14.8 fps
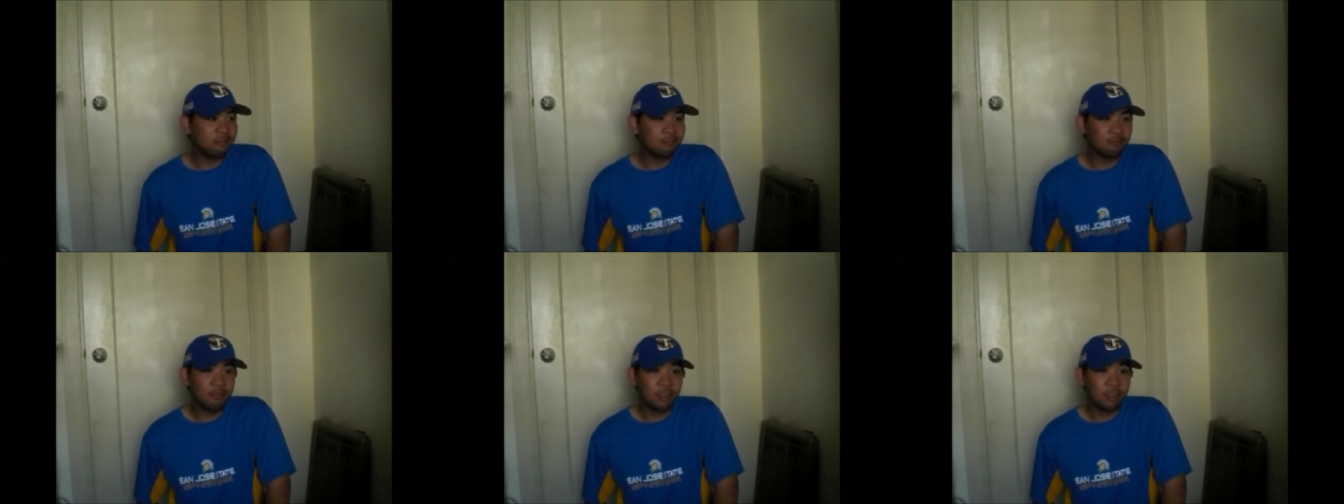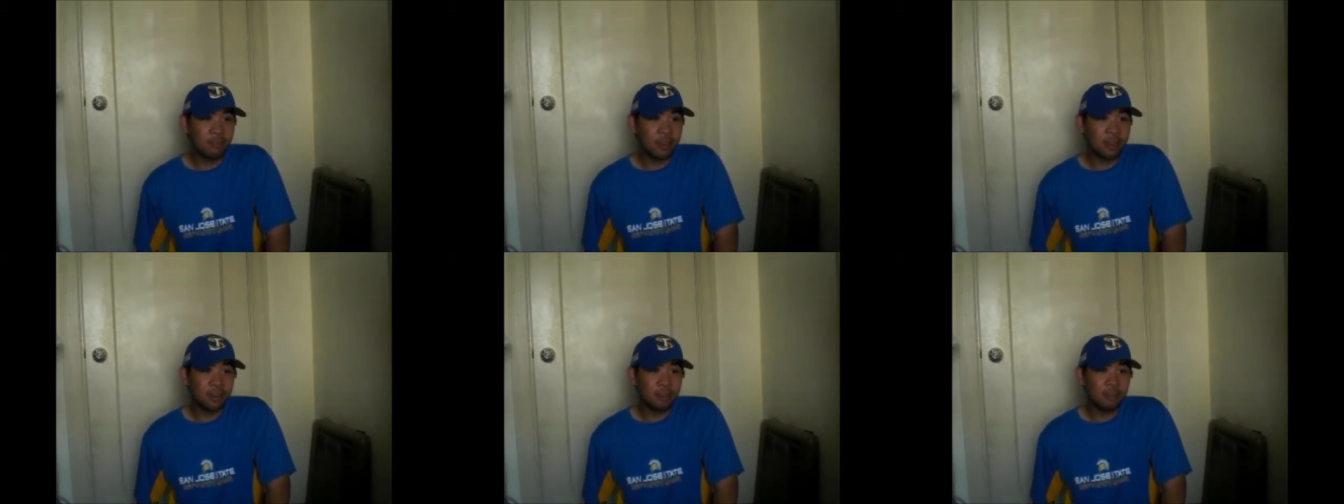they're
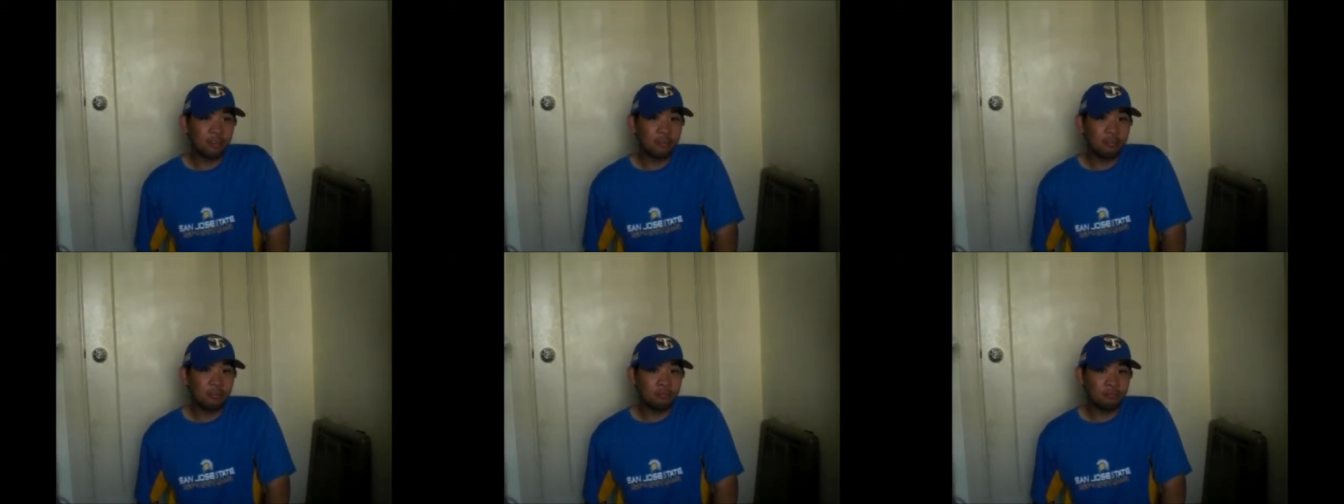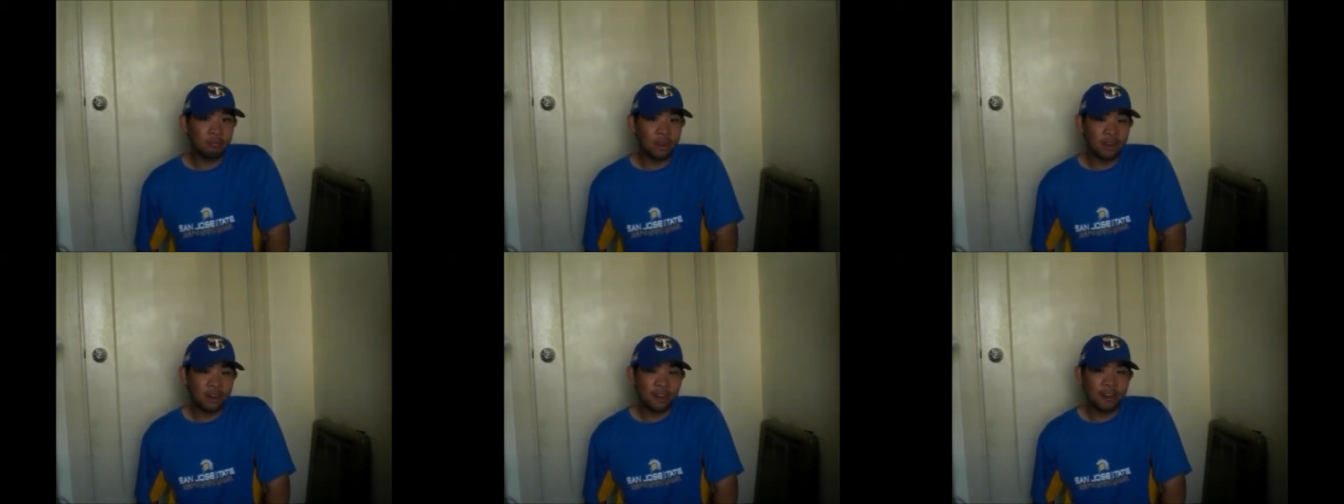right now
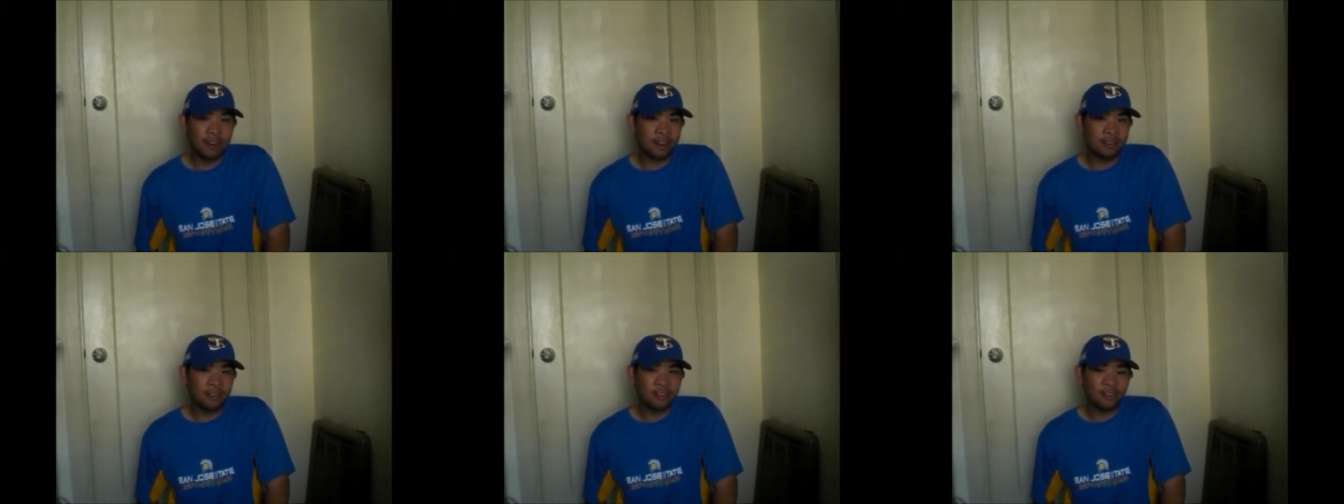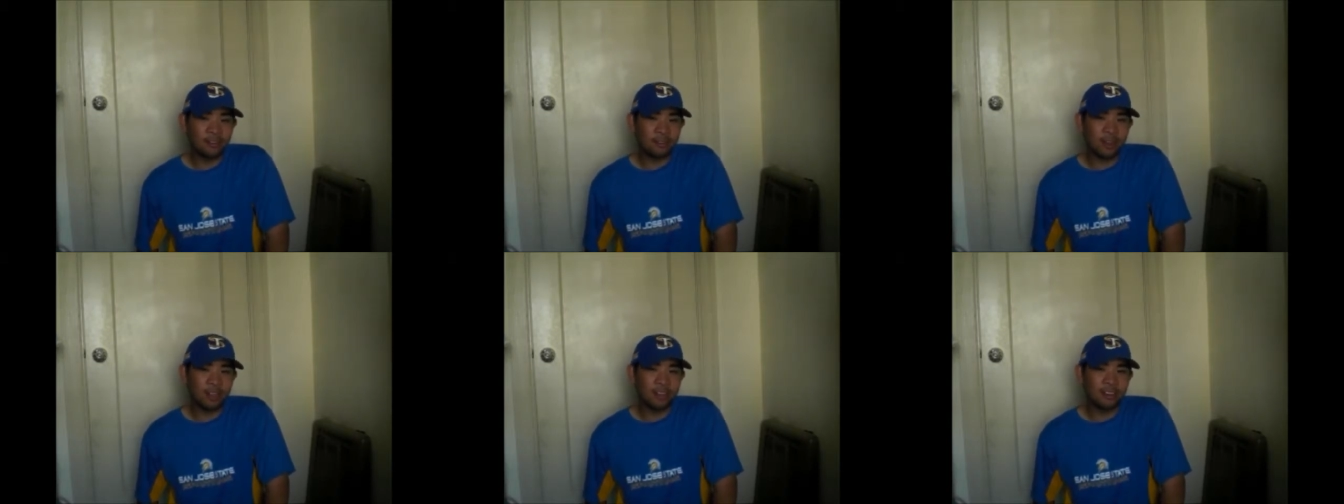on an island,
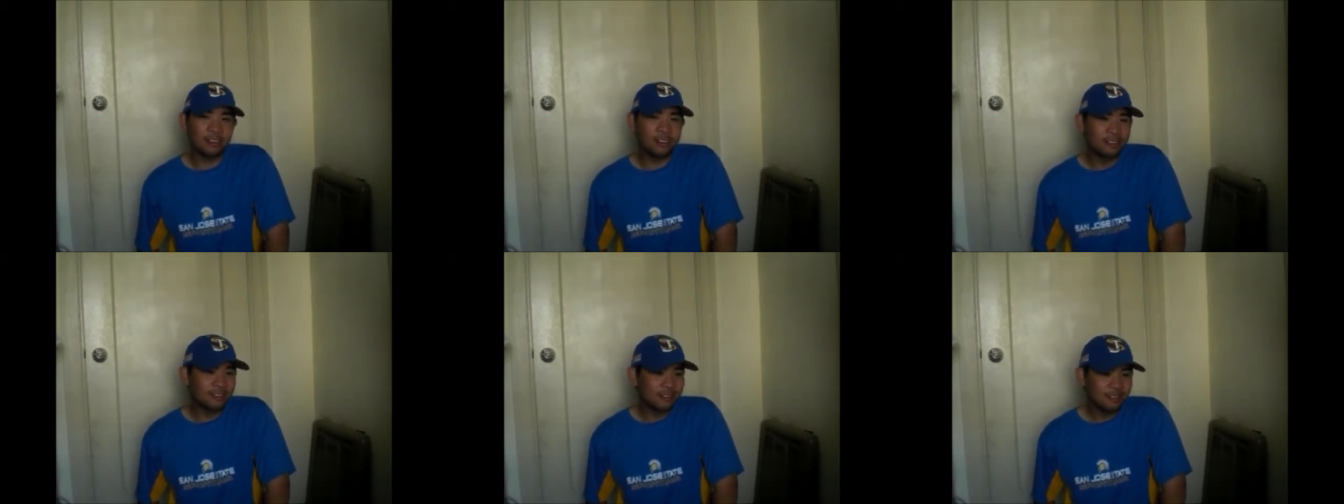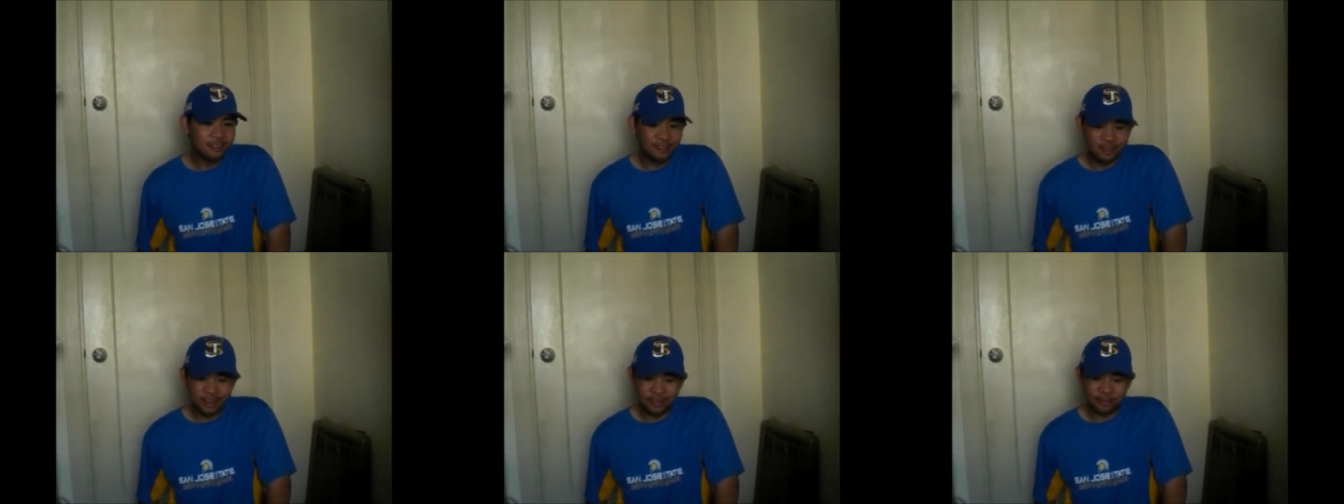stranded,
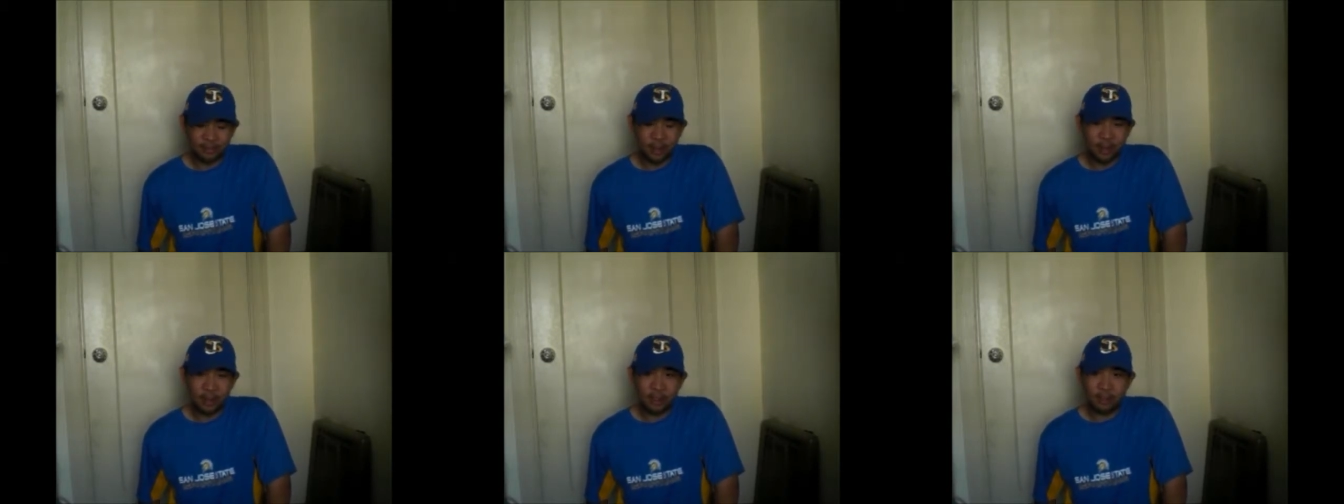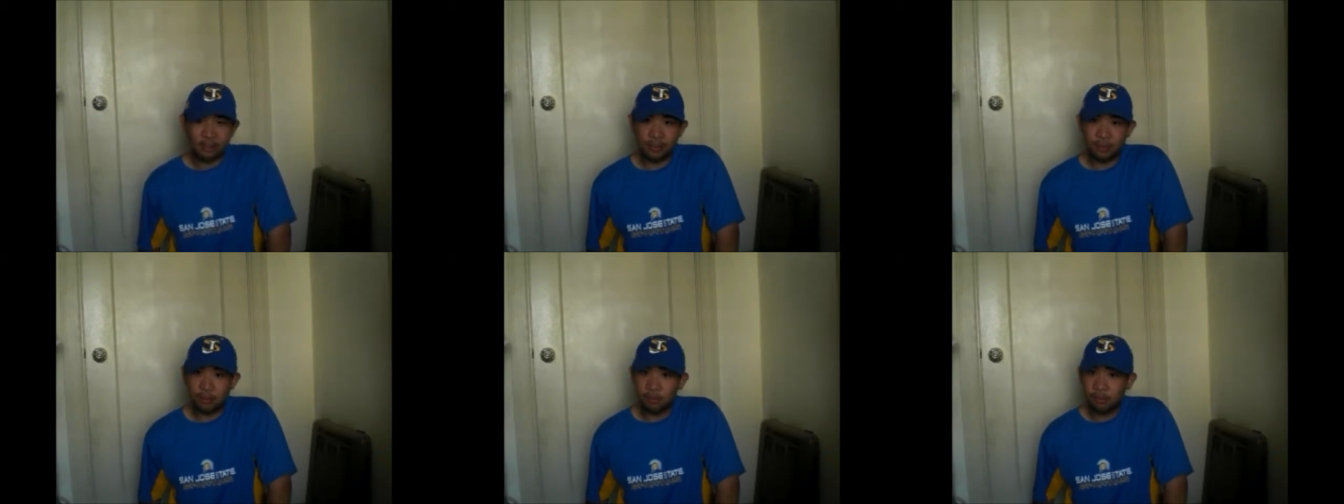as of right now.
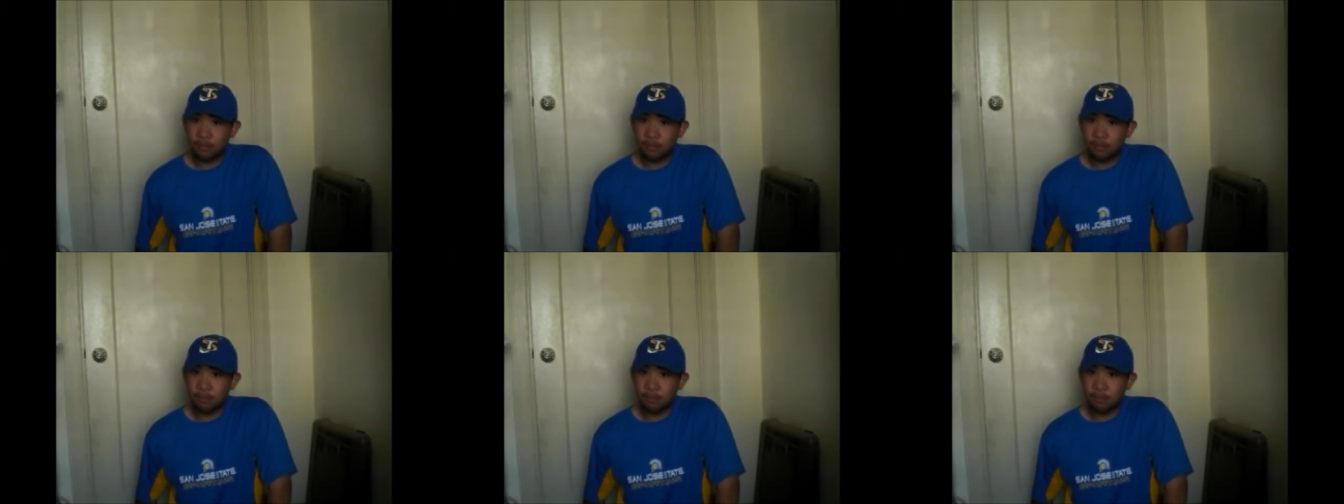So,